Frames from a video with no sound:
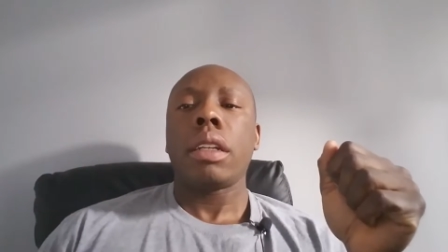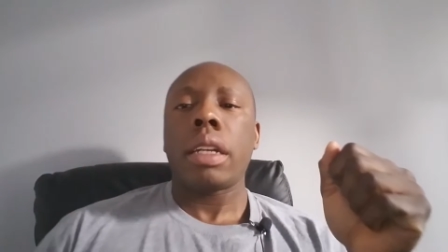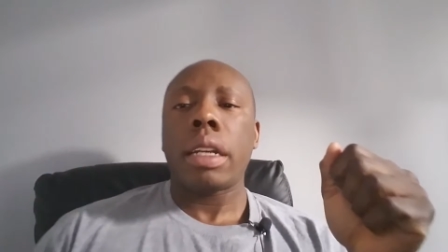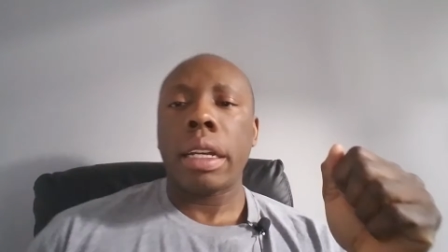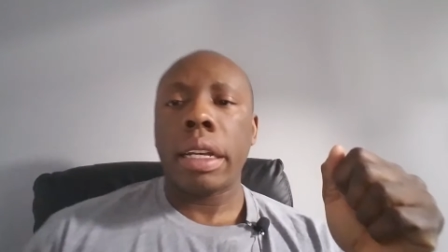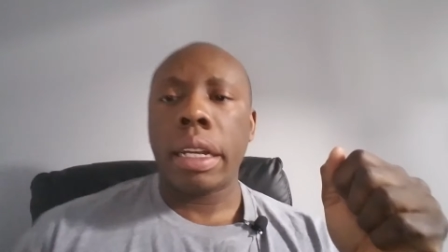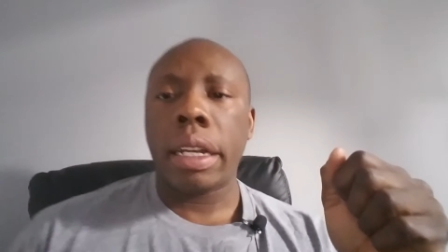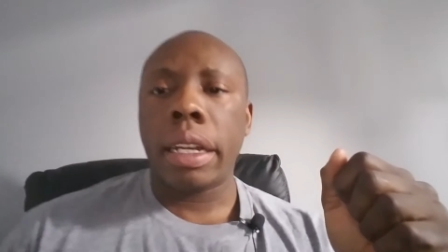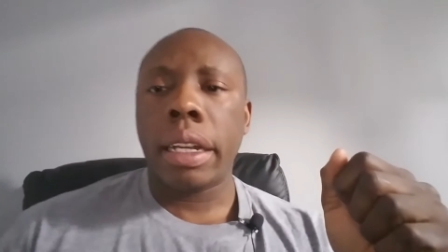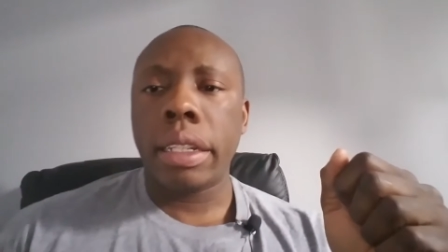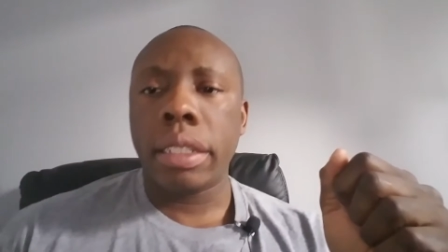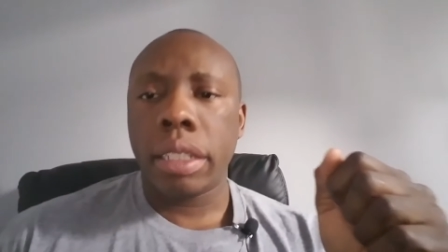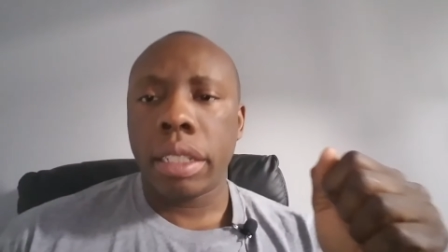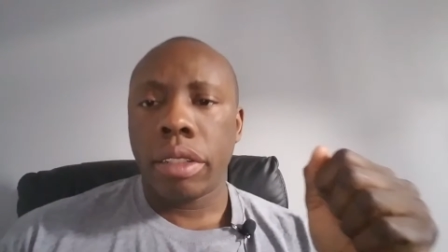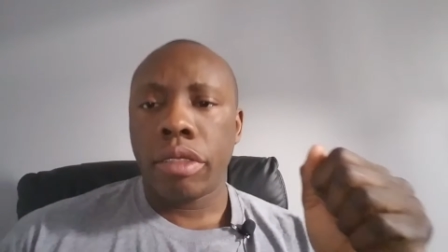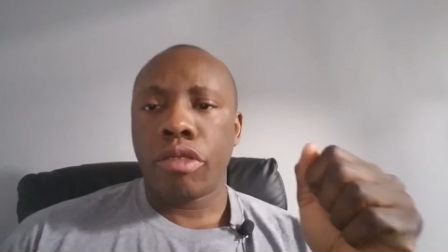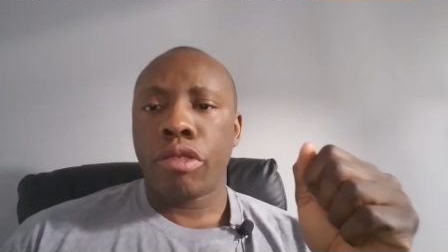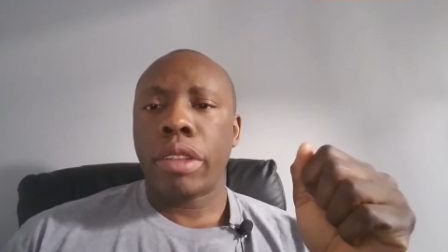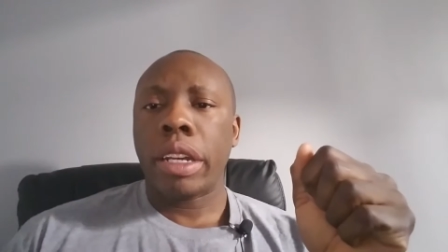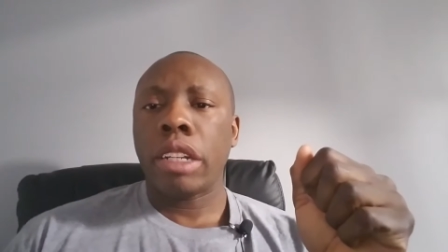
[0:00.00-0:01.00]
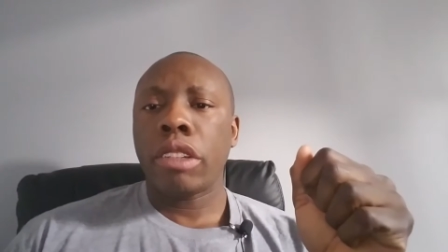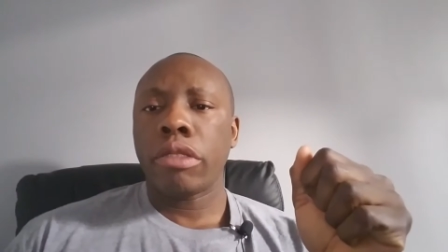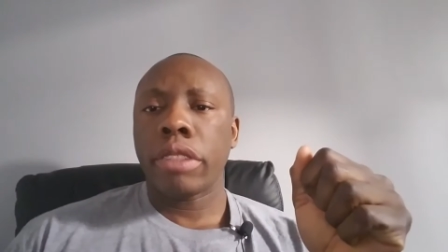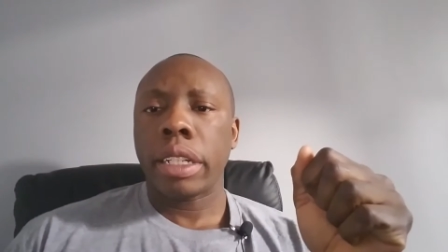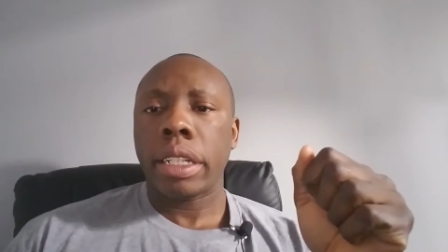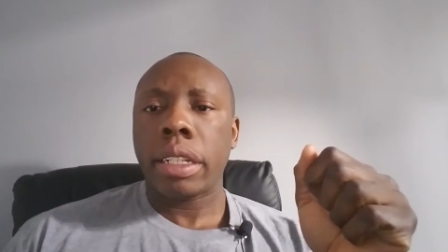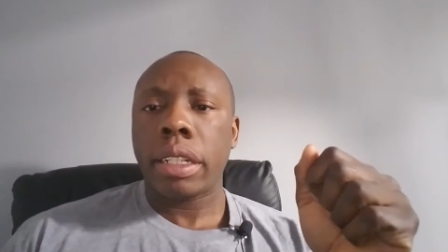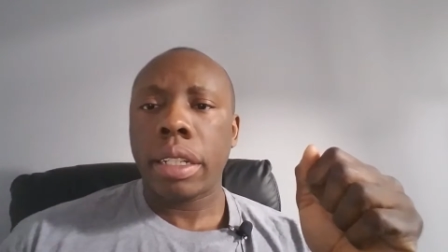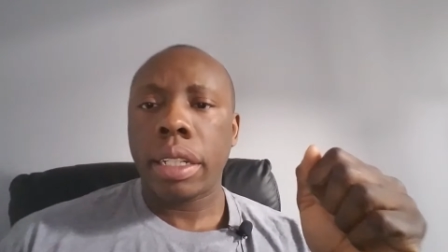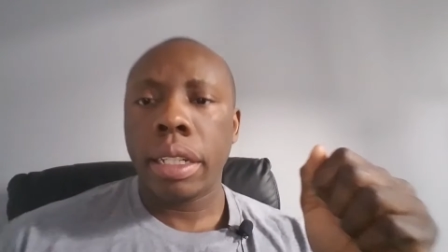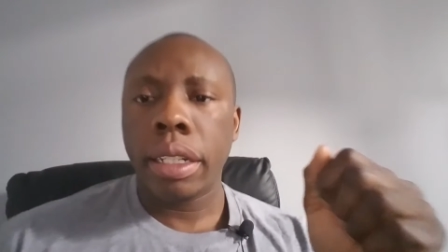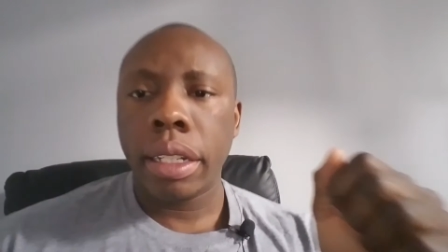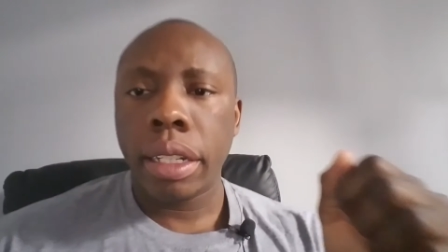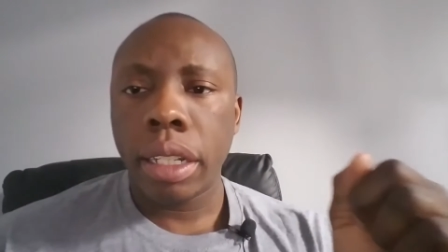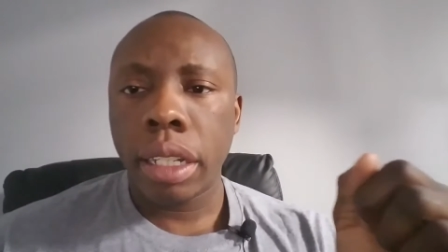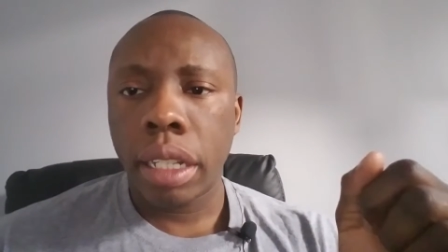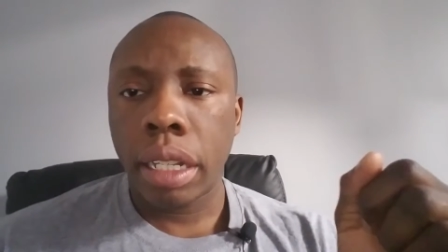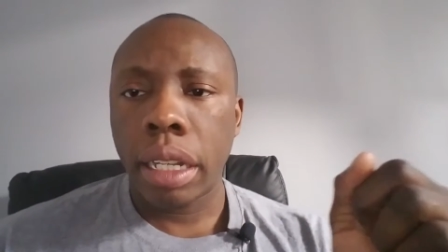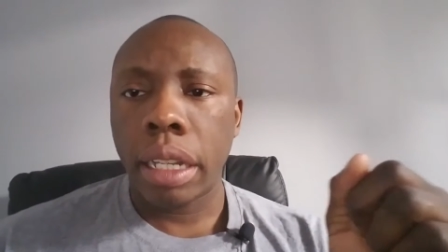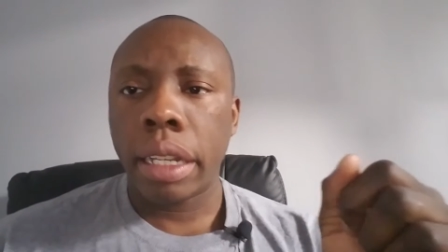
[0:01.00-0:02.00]
uh, I see, rhetoric,
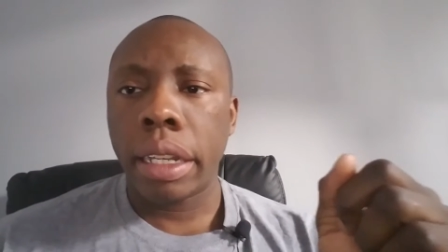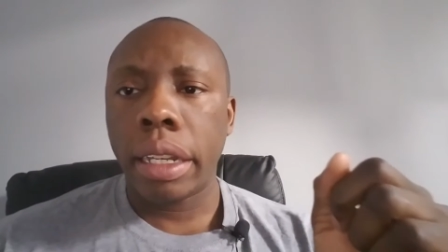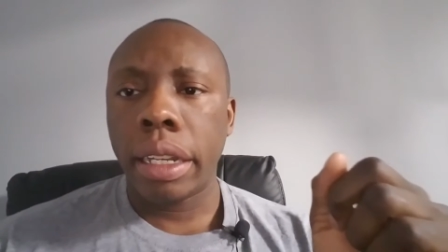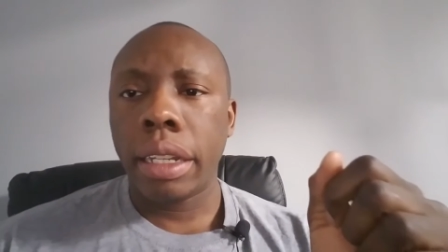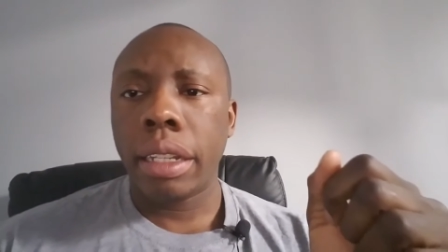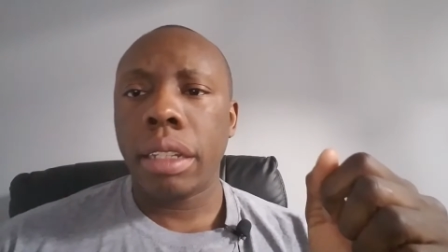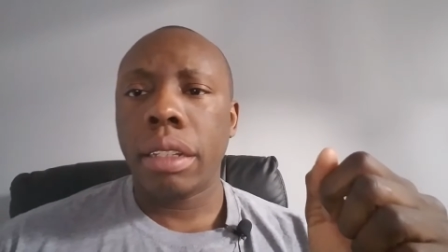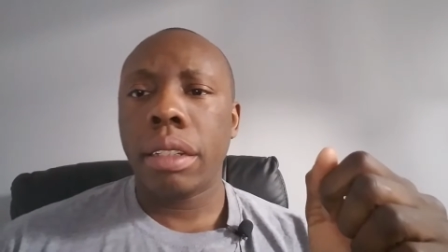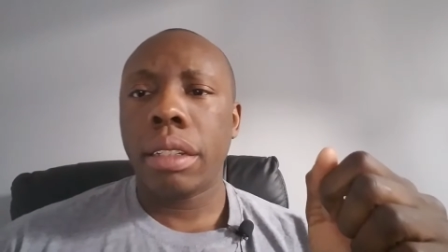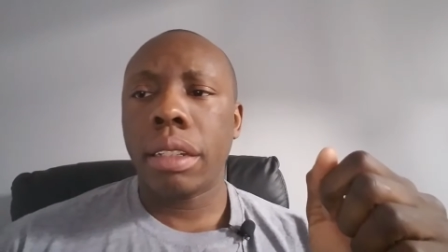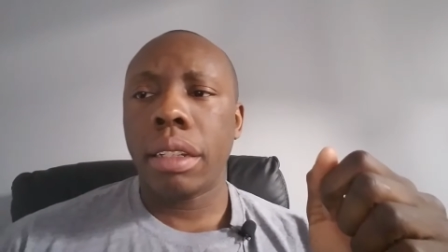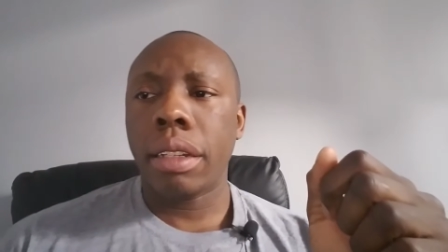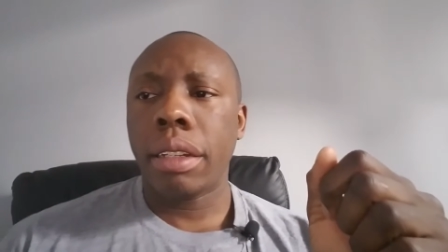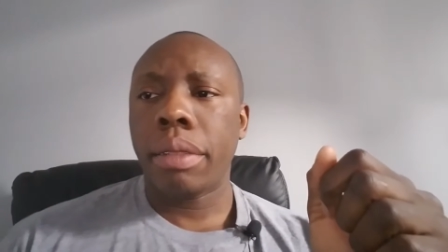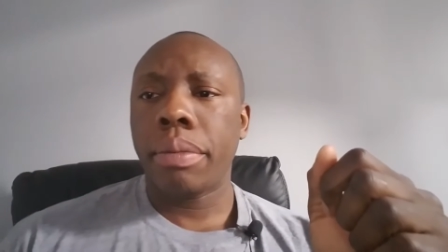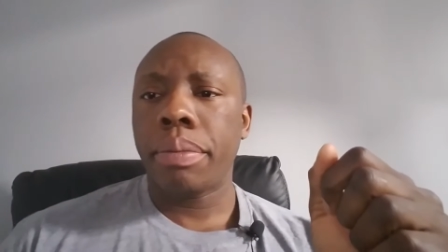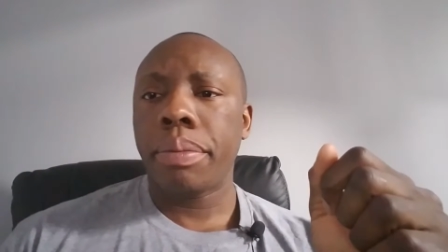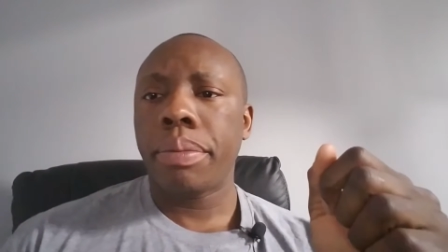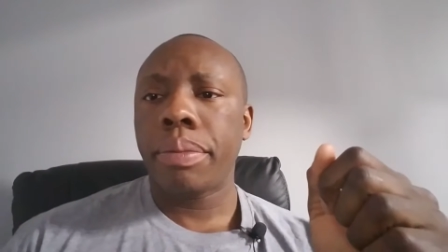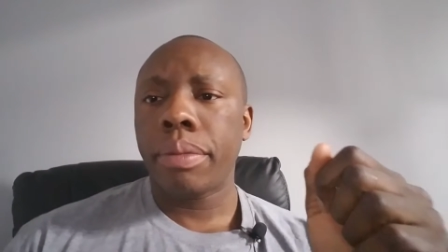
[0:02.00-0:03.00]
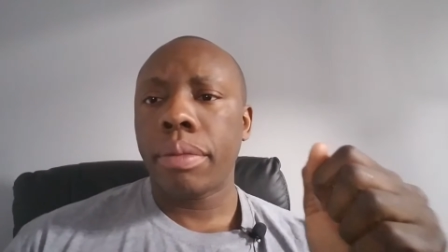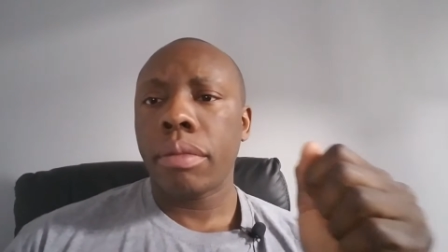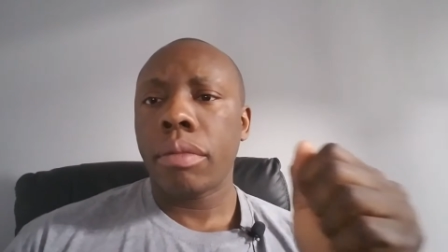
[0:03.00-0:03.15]
and um,